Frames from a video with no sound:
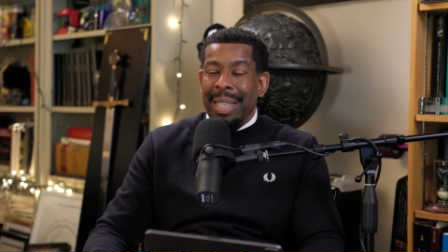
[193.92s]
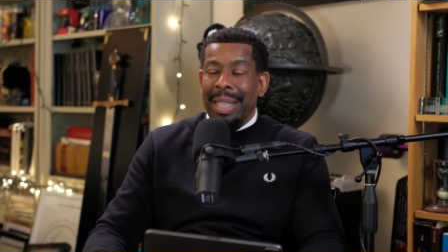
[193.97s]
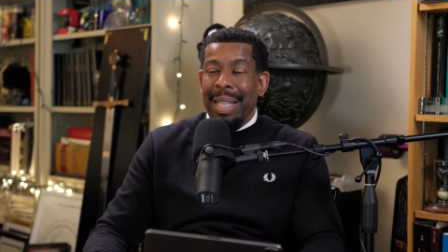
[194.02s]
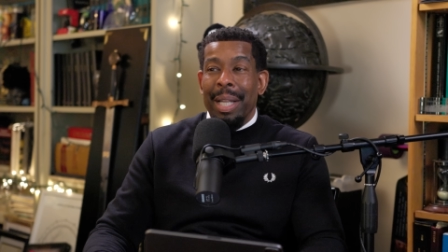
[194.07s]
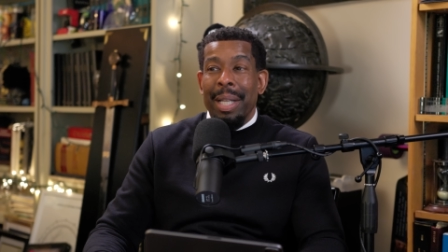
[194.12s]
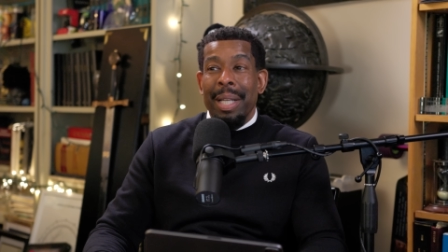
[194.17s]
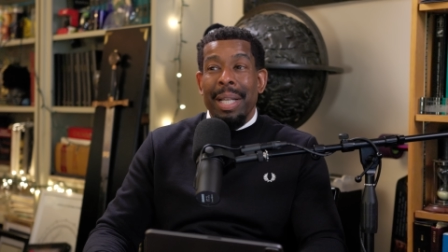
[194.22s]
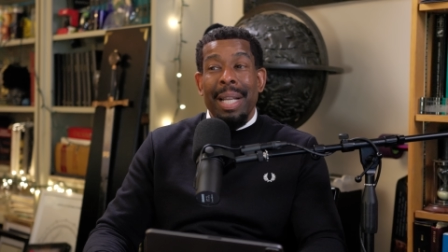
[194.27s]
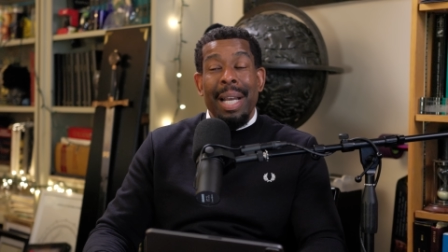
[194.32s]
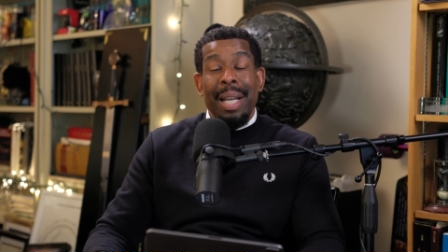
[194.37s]

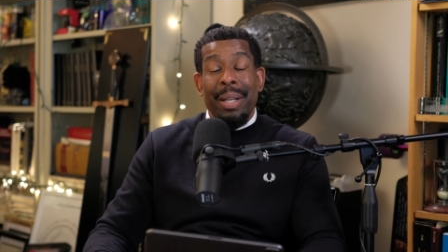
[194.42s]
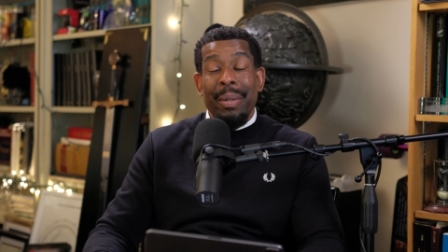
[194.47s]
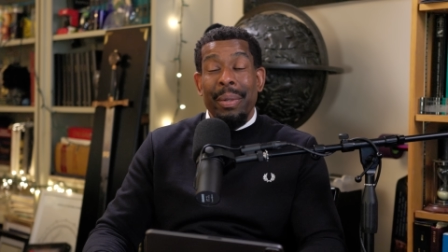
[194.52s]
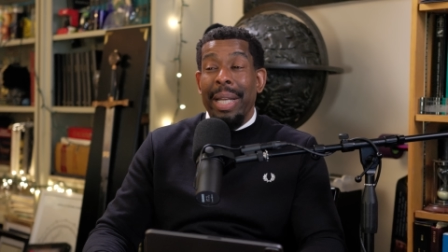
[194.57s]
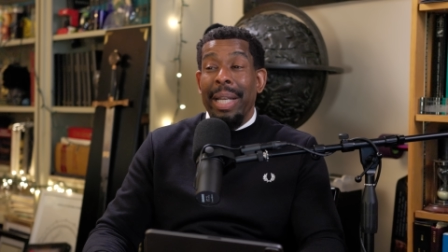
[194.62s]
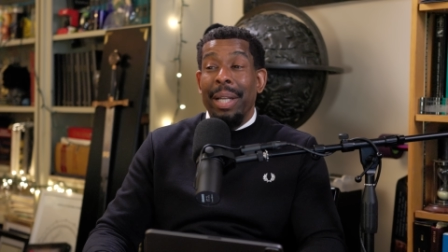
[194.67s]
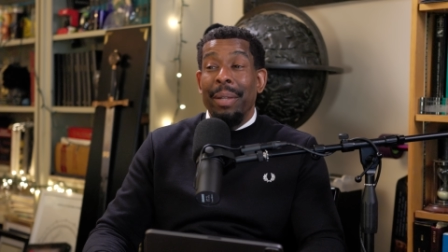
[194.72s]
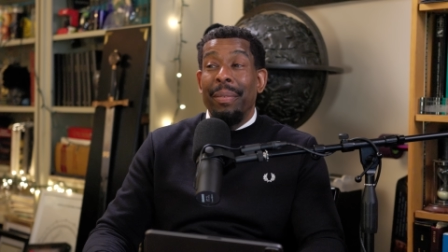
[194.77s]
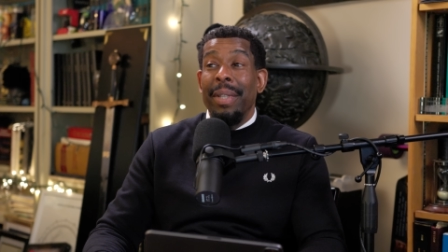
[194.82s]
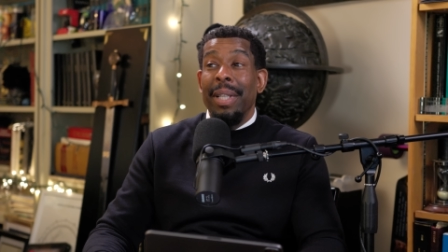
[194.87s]
yeah, not
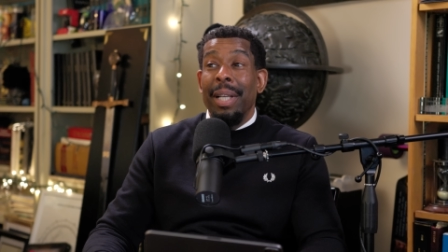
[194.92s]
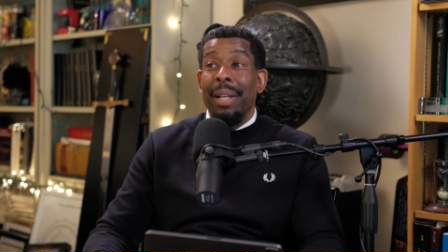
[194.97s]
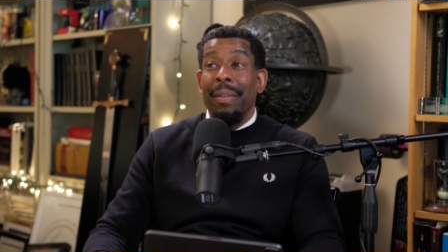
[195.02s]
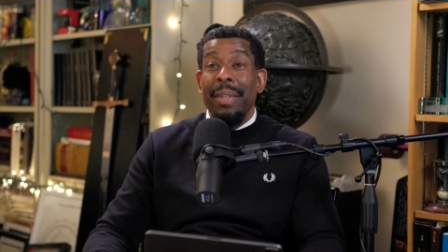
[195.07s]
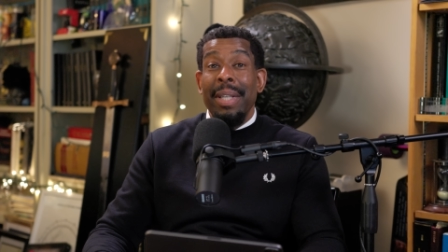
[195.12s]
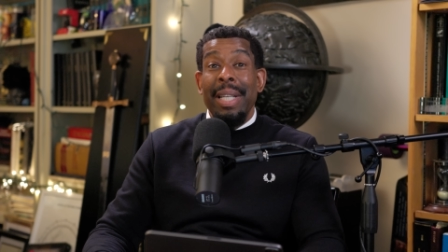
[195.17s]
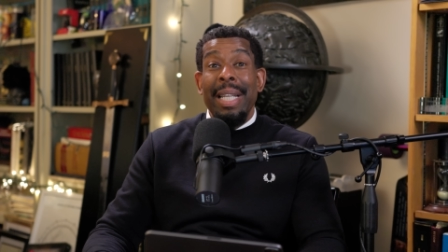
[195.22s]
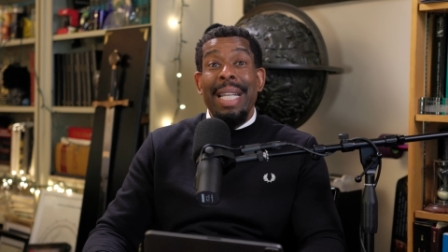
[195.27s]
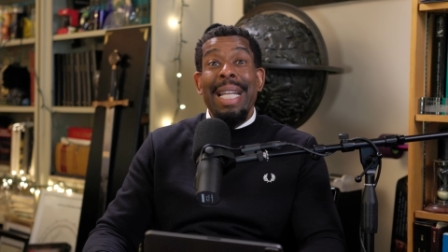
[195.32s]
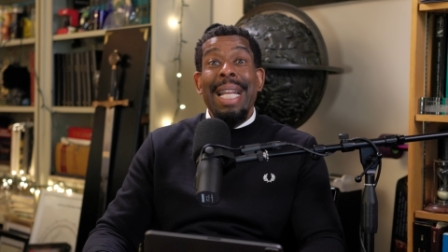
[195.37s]
creative
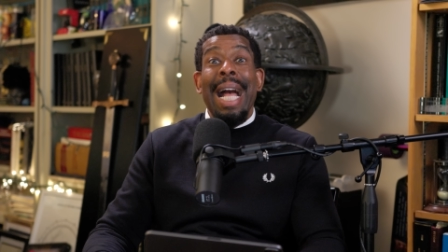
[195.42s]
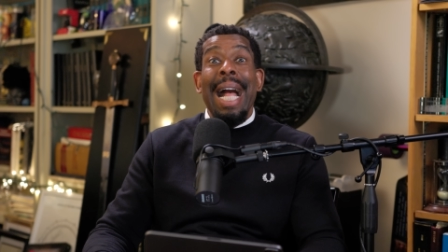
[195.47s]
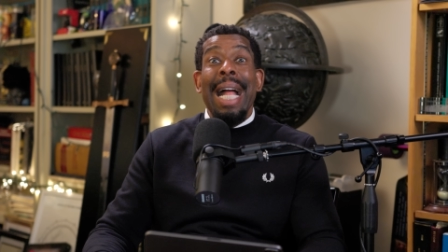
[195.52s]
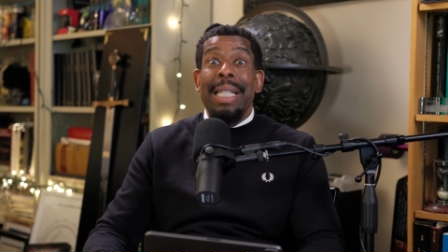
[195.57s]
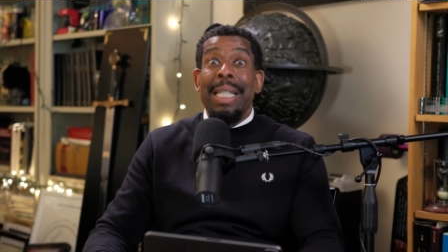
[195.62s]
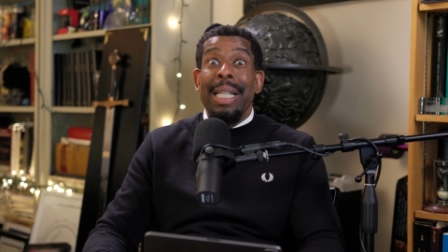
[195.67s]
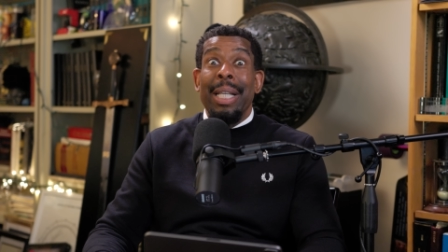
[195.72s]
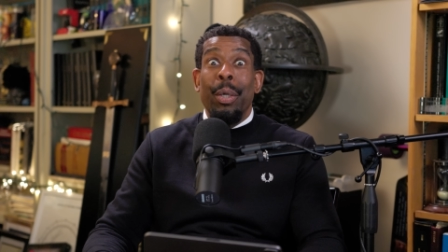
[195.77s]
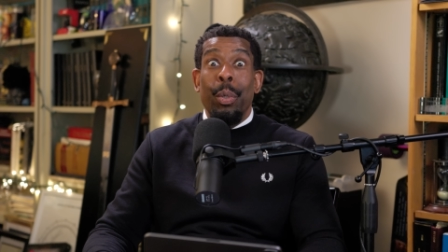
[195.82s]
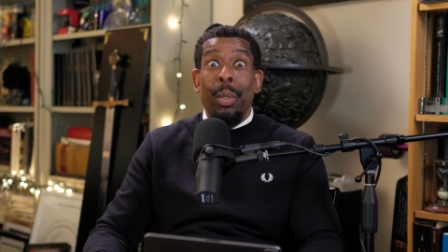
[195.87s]
enough
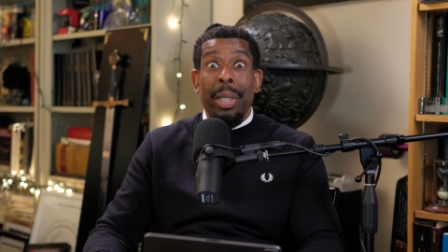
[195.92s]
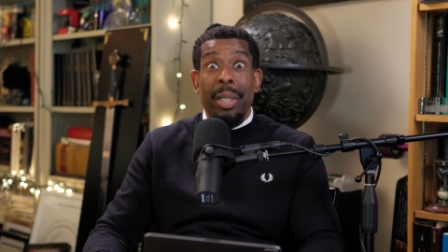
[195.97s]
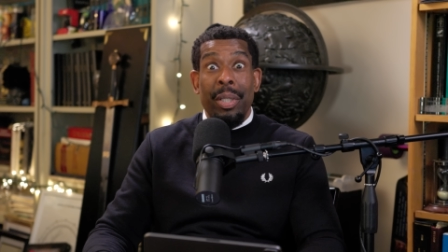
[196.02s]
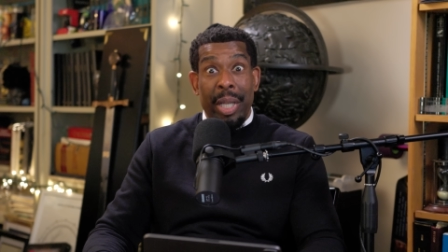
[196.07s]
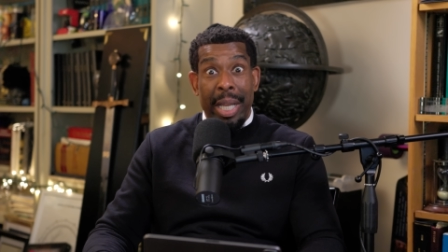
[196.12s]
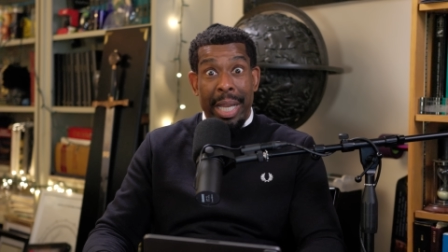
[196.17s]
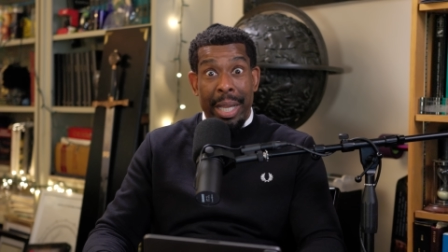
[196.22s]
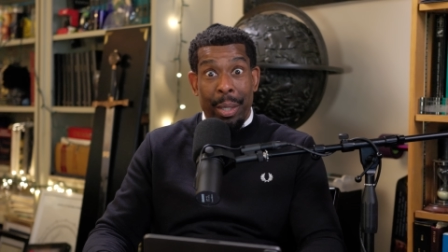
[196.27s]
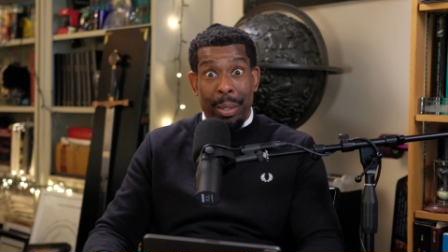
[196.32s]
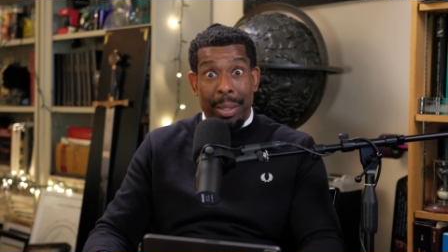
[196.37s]
not to go to
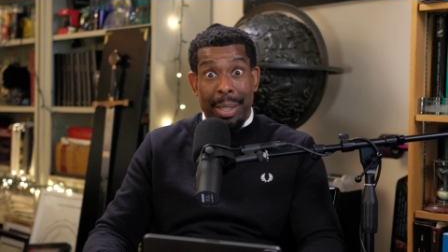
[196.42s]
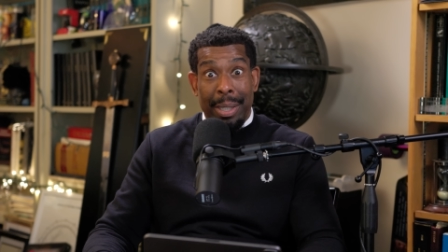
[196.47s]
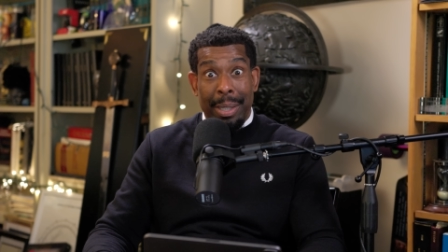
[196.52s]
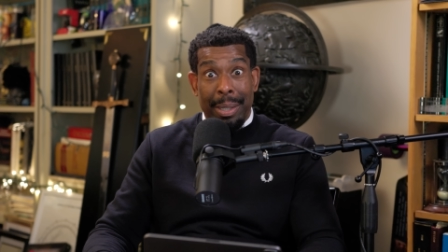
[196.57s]
jail